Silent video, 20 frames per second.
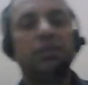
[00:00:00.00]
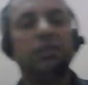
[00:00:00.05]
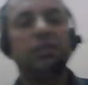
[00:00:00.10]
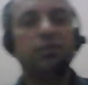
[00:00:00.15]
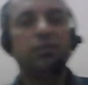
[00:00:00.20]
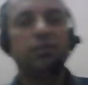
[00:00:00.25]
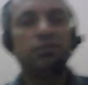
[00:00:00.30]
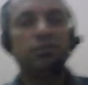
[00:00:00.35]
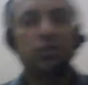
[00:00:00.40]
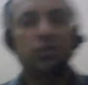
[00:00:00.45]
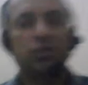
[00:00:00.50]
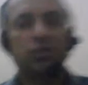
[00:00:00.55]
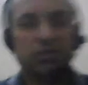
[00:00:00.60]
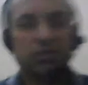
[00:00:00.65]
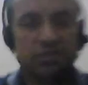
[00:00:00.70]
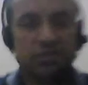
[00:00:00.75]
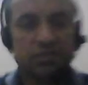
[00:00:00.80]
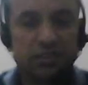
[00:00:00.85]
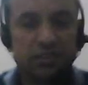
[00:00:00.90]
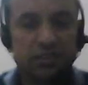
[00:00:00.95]
are doing our
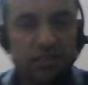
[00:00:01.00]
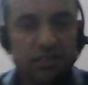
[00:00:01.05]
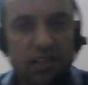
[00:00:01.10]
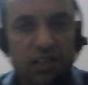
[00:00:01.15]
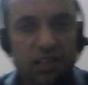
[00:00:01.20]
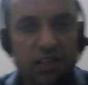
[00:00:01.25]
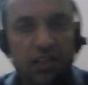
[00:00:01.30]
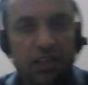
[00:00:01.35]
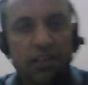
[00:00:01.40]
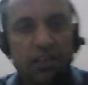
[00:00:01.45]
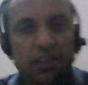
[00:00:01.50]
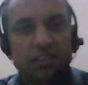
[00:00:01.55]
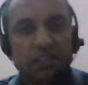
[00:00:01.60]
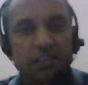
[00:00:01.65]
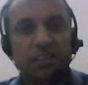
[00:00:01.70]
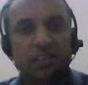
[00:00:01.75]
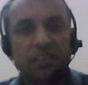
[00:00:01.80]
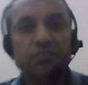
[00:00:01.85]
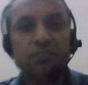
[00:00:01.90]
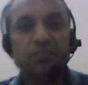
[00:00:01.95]
exercise,
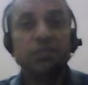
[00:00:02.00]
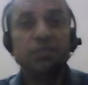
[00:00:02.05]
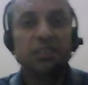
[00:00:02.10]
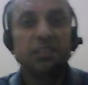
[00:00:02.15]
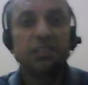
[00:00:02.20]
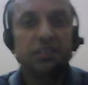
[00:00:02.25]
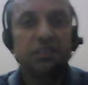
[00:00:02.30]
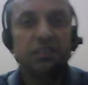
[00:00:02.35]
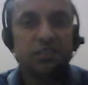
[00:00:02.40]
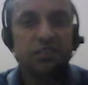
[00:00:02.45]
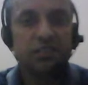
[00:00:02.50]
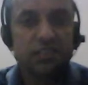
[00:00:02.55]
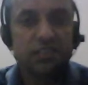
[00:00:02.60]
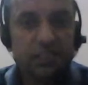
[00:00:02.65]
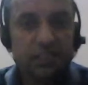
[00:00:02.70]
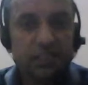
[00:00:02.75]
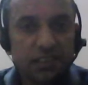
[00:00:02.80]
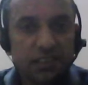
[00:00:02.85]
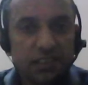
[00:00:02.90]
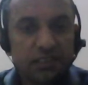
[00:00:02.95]
then we can
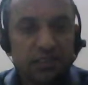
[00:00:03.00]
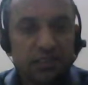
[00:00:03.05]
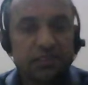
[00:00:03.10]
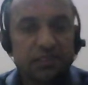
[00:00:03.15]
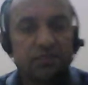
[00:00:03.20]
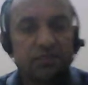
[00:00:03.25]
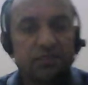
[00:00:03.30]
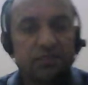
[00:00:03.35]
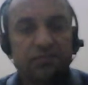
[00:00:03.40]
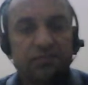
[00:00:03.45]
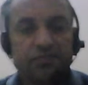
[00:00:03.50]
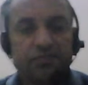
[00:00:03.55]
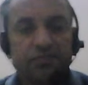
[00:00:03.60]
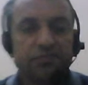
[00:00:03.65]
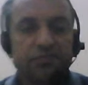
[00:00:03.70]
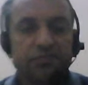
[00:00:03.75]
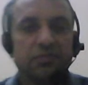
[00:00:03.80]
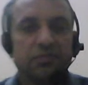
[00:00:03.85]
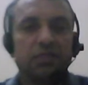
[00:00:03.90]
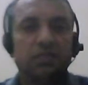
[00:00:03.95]
decrease
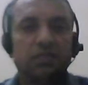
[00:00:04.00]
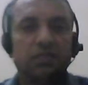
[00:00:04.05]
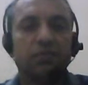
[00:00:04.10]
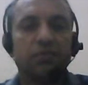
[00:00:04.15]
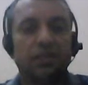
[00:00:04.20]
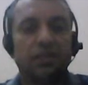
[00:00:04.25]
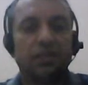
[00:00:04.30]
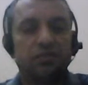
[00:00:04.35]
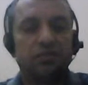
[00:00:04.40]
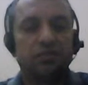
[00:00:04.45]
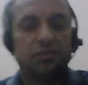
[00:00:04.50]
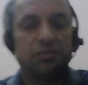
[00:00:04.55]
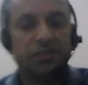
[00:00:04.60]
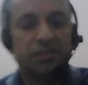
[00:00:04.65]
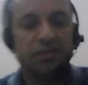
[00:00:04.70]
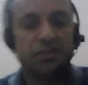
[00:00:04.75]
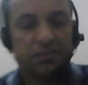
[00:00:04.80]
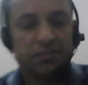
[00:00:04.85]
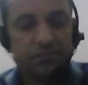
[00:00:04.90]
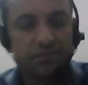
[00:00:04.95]
the flexibility.